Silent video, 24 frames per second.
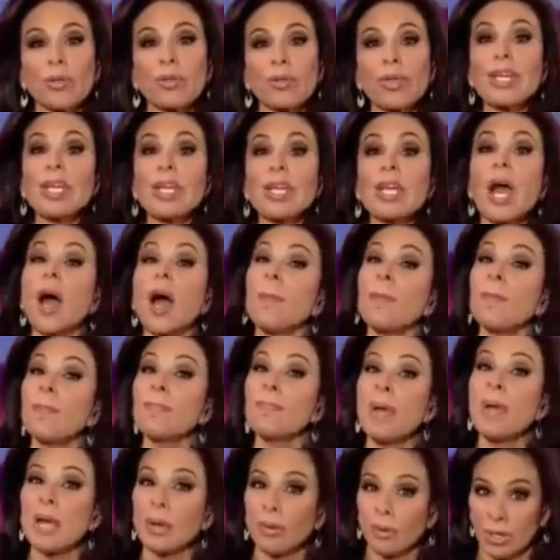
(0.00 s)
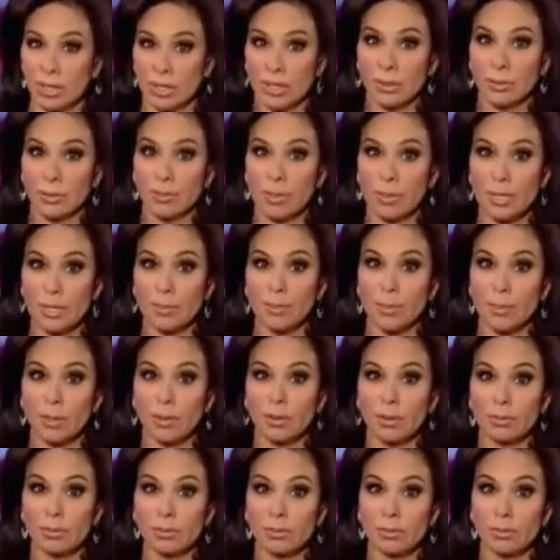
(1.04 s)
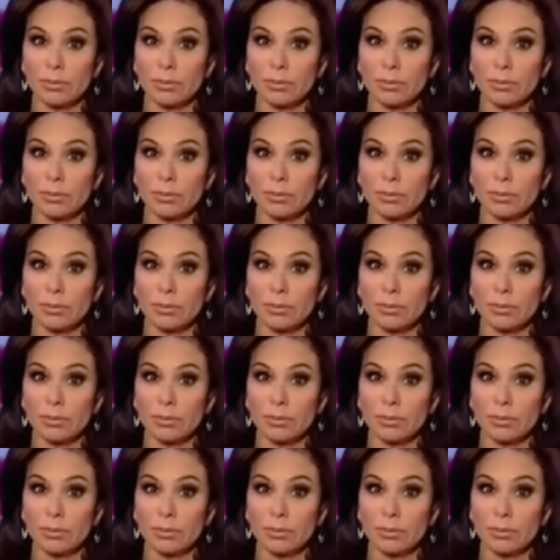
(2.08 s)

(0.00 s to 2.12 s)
the American people.